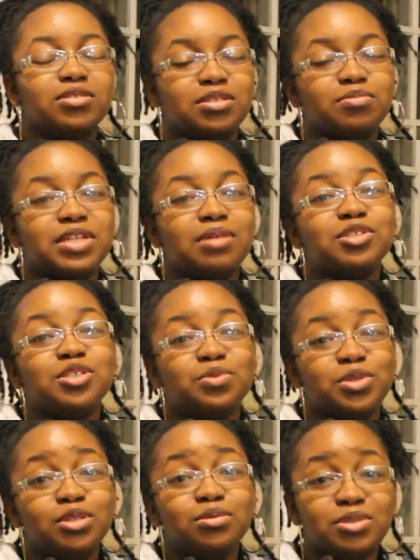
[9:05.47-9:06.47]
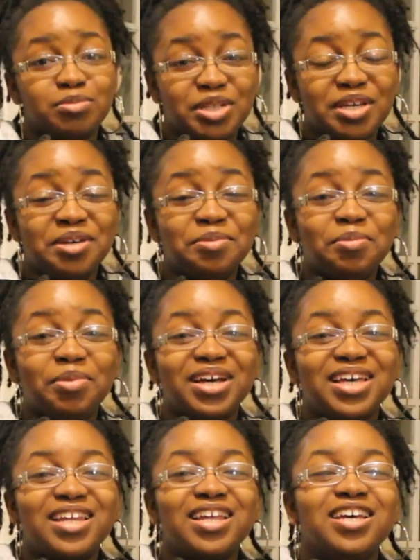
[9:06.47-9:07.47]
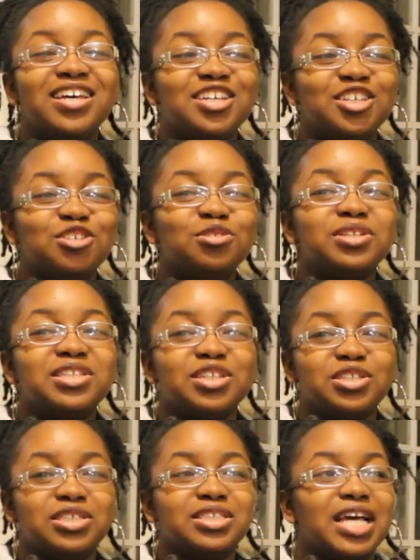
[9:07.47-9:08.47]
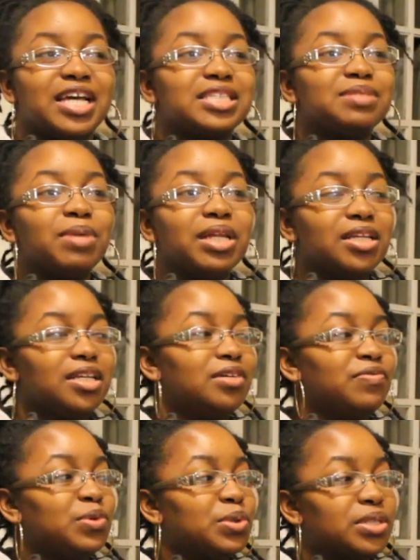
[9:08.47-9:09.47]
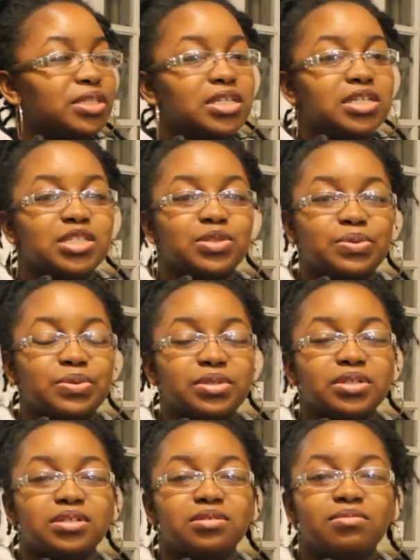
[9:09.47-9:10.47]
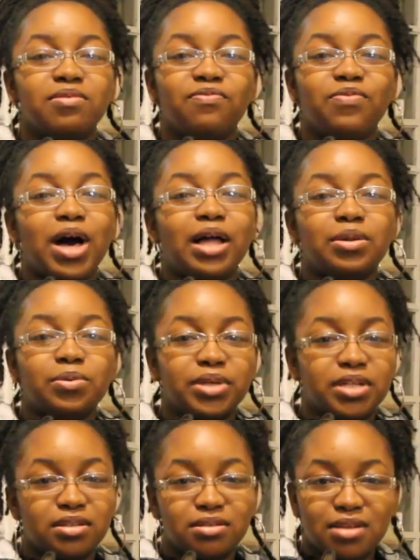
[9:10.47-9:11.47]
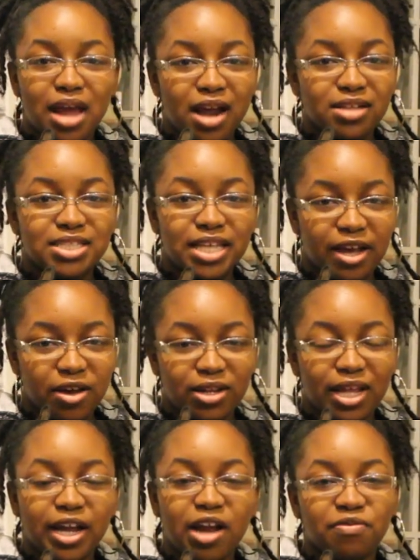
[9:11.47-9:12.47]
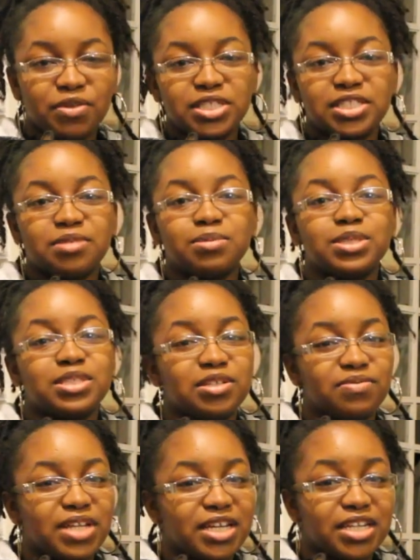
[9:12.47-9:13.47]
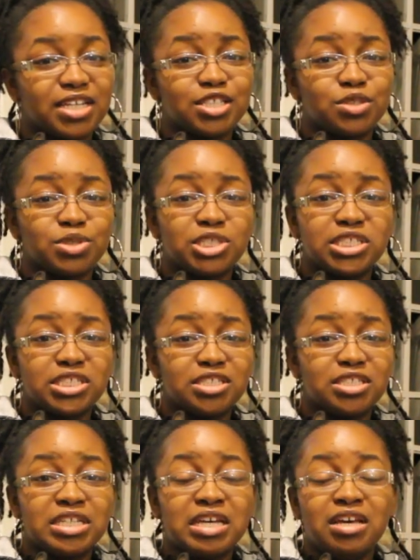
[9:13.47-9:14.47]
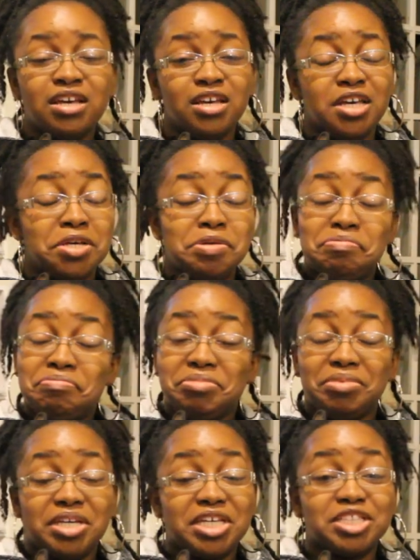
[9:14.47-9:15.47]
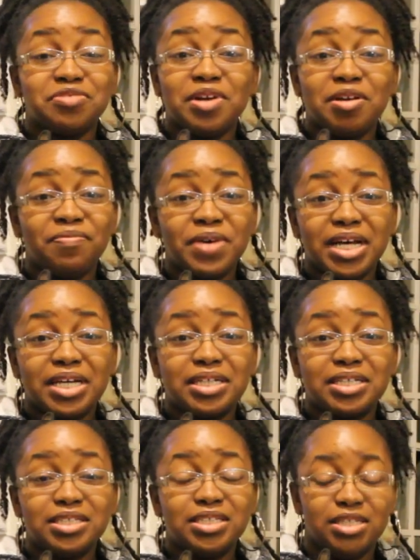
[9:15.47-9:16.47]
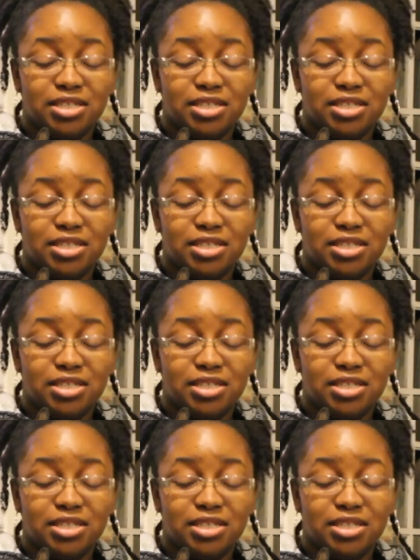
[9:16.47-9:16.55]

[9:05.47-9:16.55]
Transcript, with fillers: Sometimes she will lose me, but you can tell she's like smelling for us or following our sound, like our footsteps and stuff like that. So she gets around fine.